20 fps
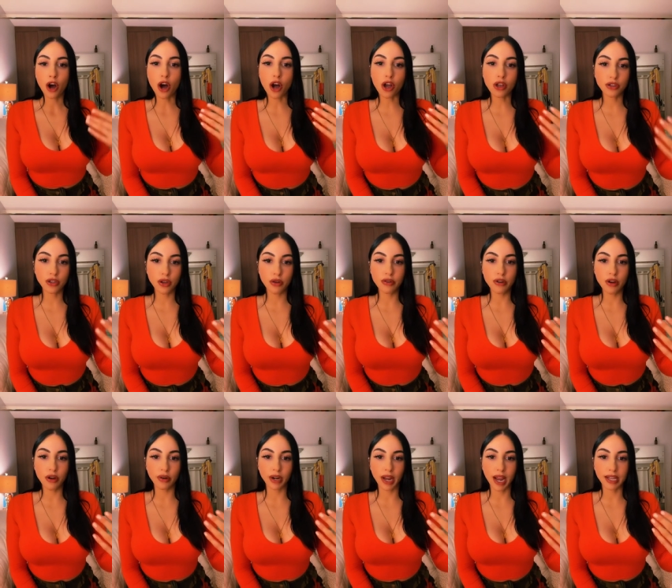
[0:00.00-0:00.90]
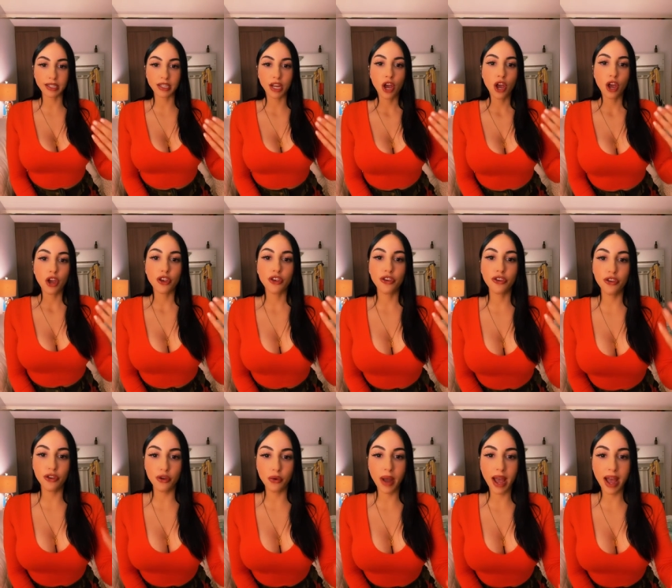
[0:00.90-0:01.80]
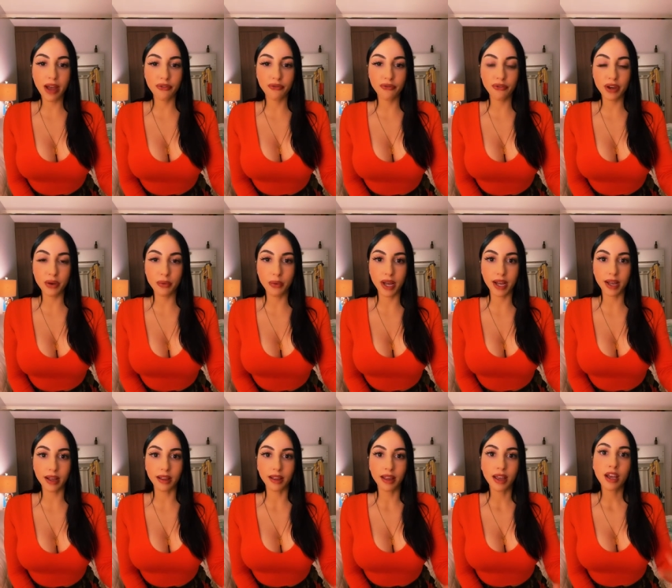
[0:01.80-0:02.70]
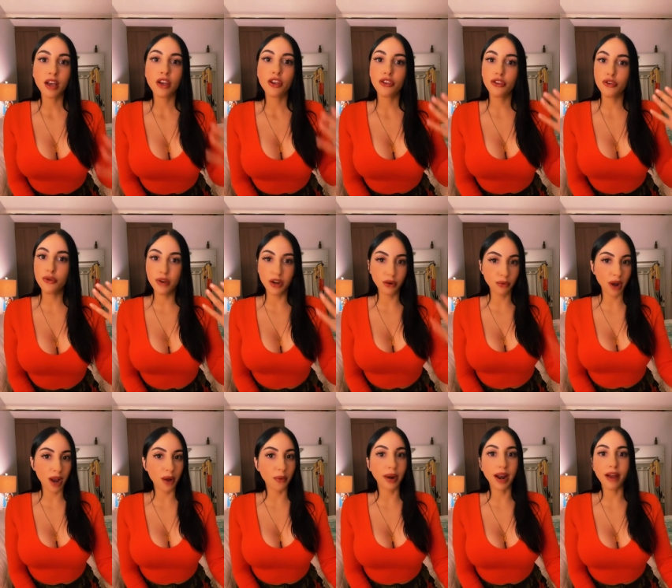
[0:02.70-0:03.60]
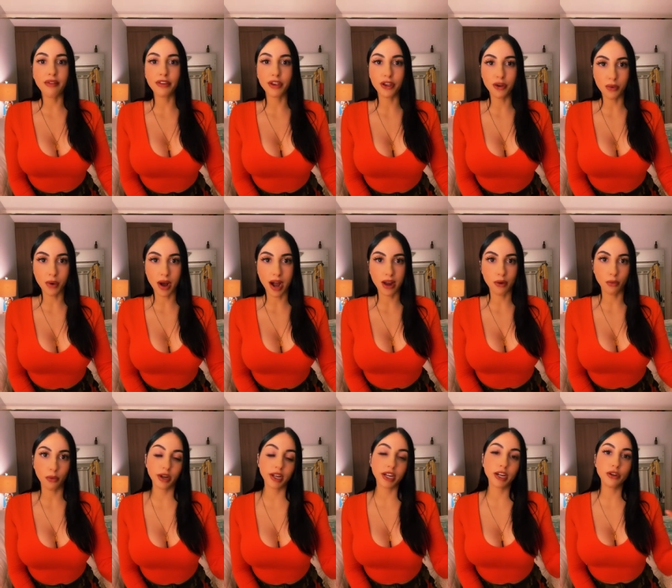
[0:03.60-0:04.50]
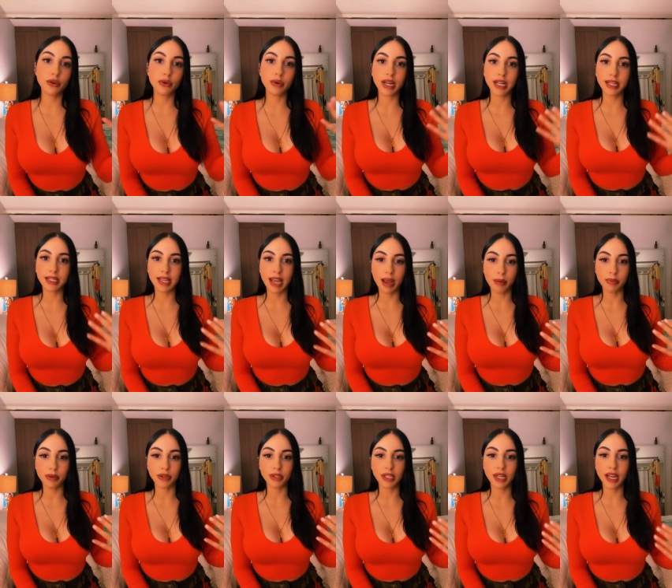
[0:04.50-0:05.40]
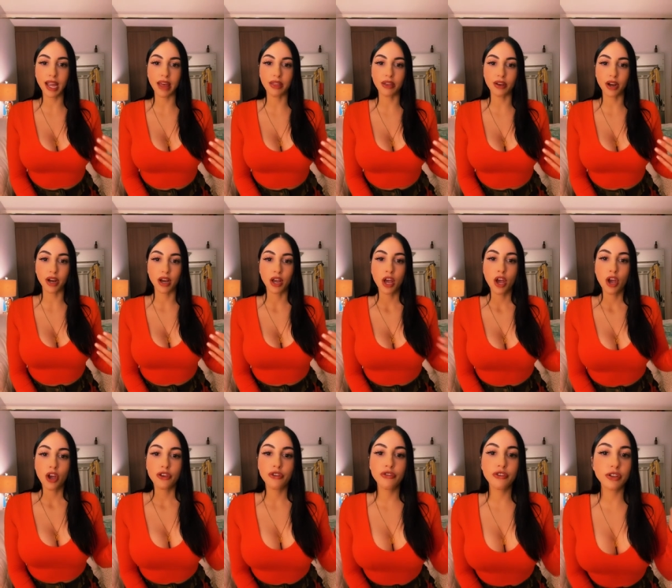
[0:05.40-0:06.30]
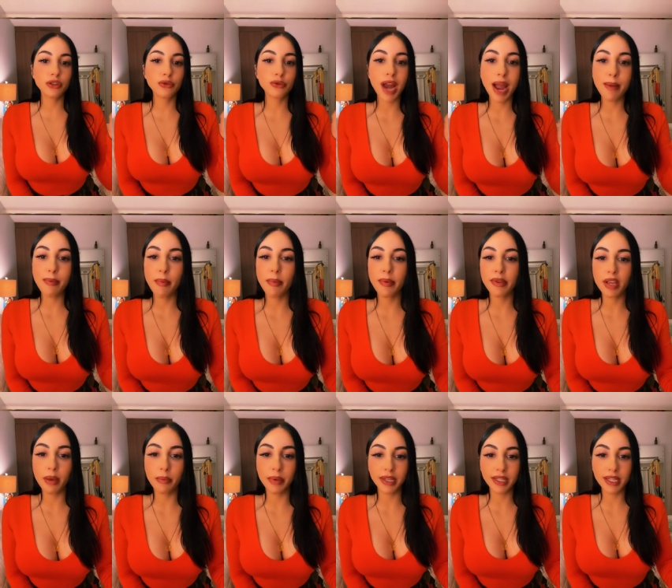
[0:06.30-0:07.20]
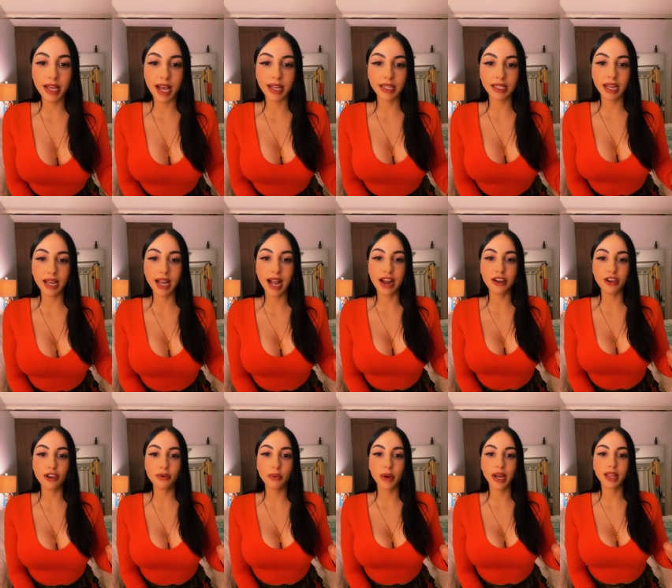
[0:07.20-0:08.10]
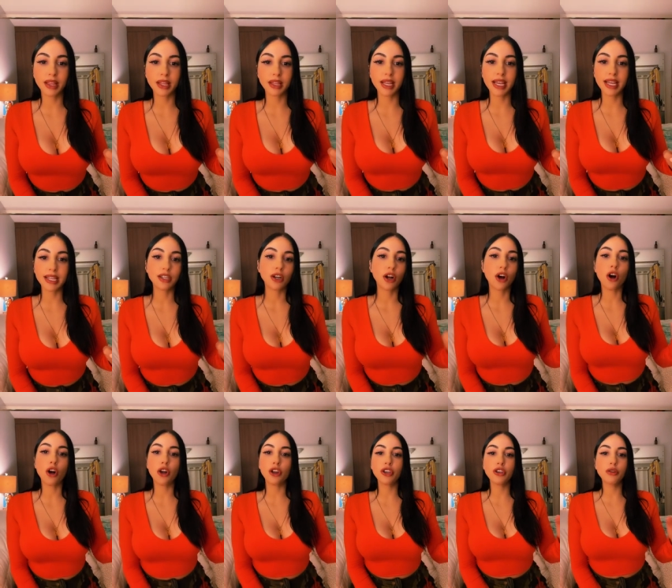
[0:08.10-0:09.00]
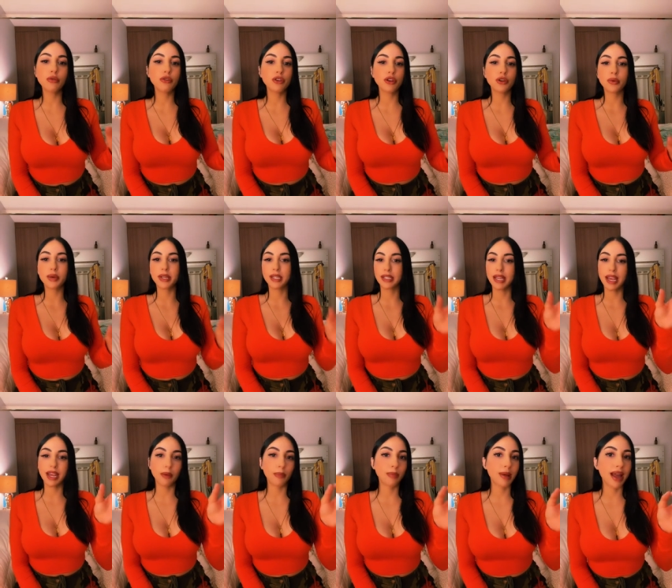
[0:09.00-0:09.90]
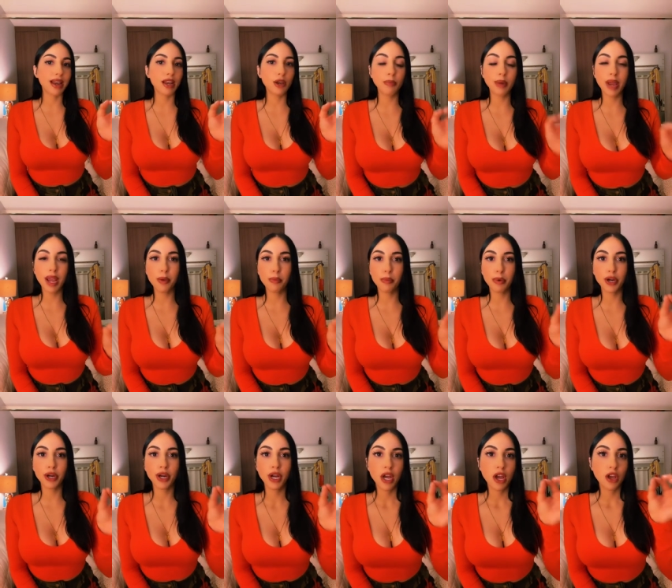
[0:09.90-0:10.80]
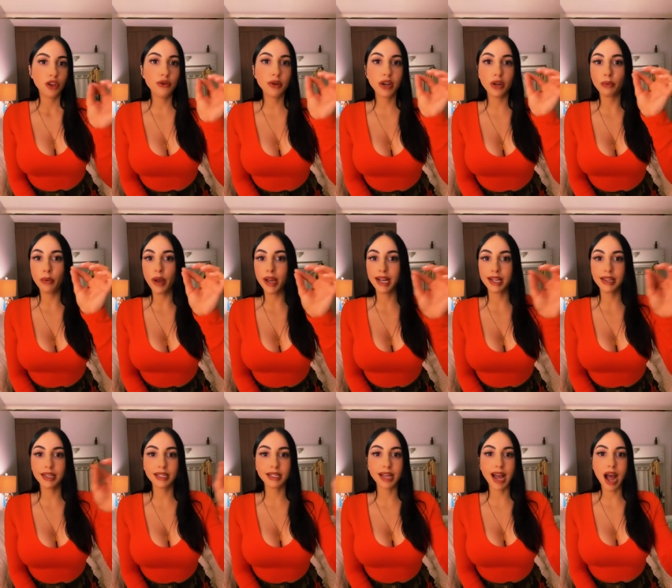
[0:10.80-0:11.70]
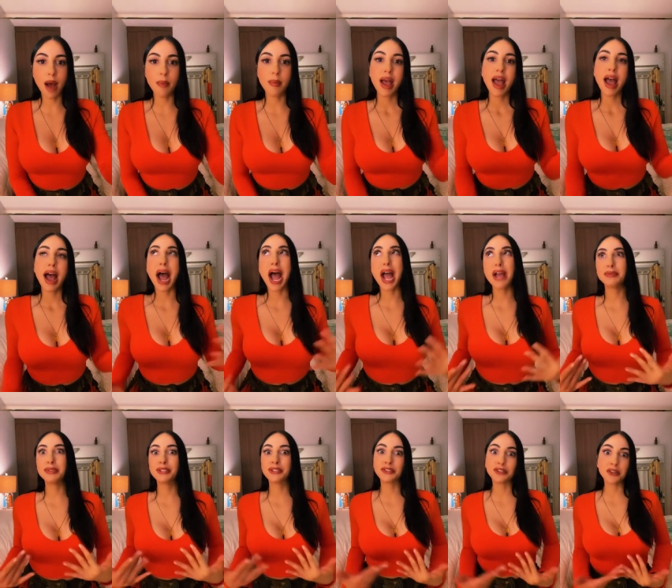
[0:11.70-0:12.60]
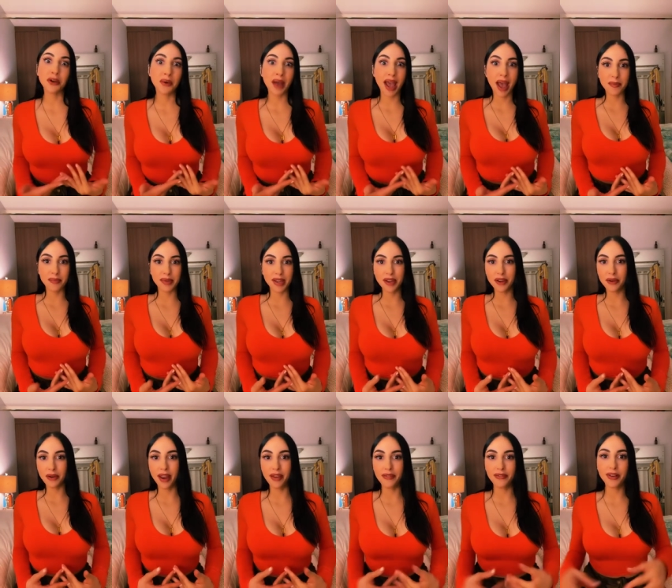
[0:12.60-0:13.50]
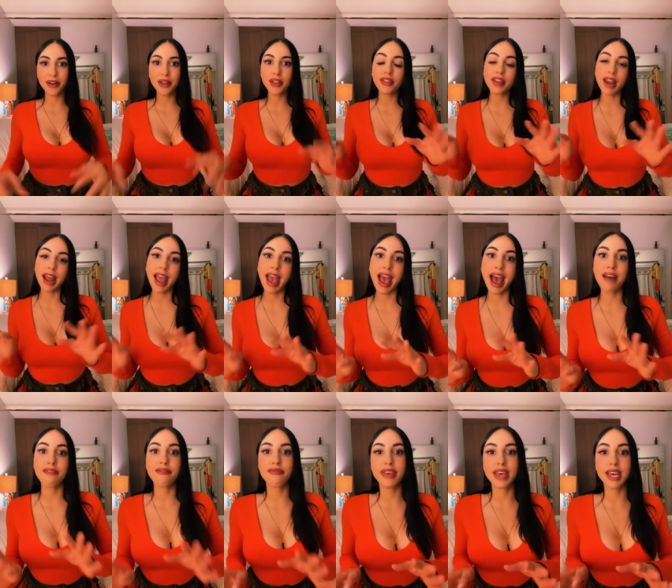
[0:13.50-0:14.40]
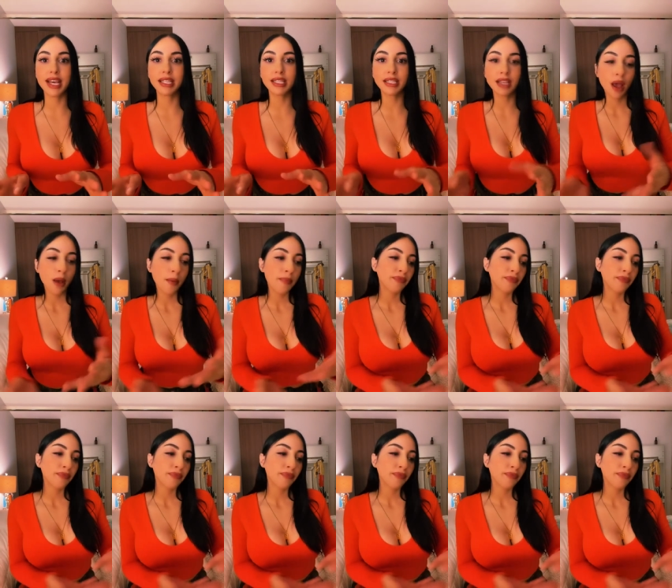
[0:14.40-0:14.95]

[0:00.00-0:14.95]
also known as you have free will. You can write whatever you want. We're going to do an example together. You just grab a, someone's asking, how do you write the list? All you do is take a pen and paper. You can write at the top. I'm so happy and grateful that I have this